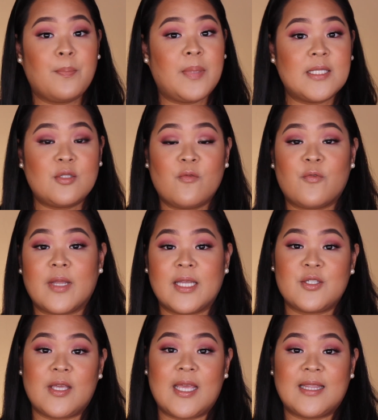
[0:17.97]
Please don't
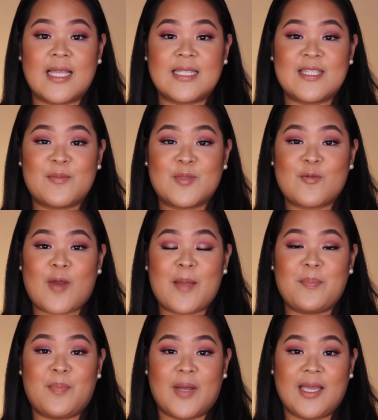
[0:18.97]
forget to hit that
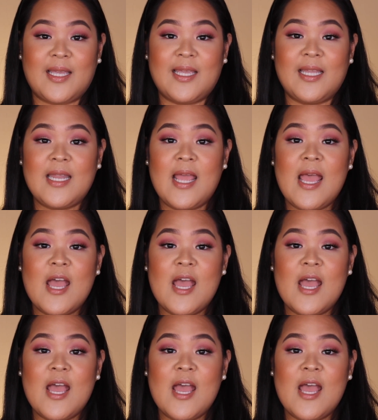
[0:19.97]
subscribe button.